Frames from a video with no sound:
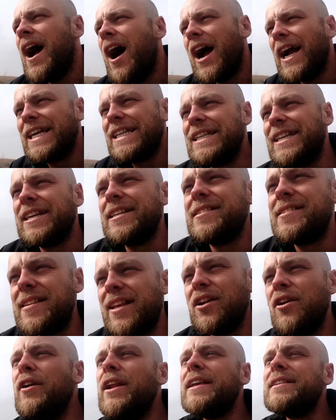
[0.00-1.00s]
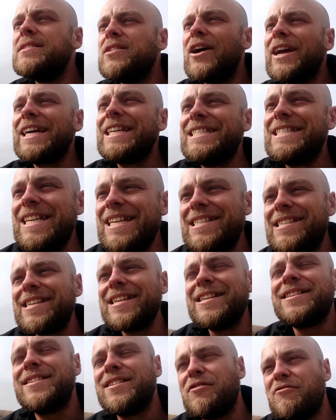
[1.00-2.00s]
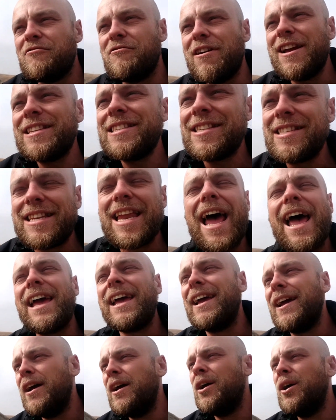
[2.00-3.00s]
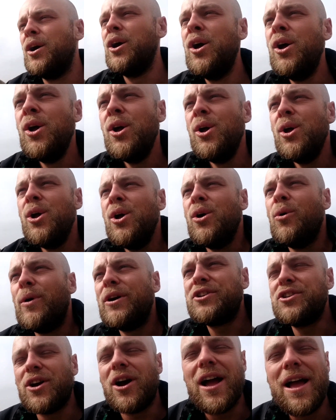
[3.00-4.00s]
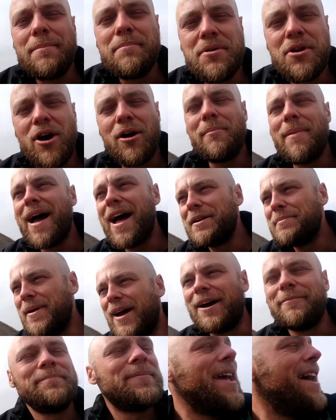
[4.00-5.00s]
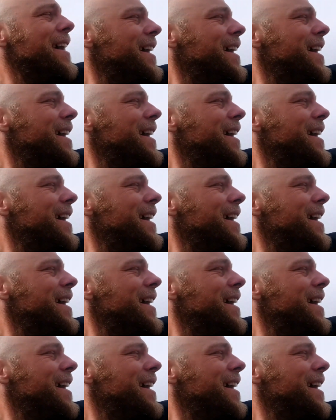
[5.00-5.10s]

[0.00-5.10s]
I can consider it as like a distance rest day, which I am not mad about.